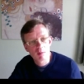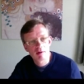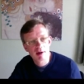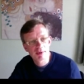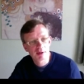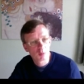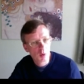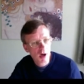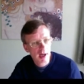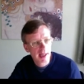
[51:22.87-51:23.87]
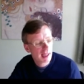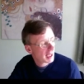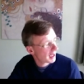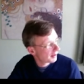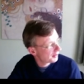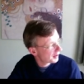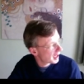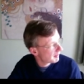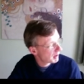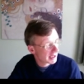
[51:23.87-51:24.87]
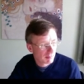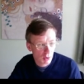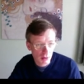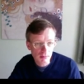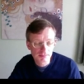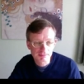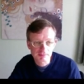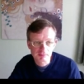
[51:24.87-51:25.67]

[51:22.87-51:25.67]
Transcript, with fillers: We represent Y as a planar model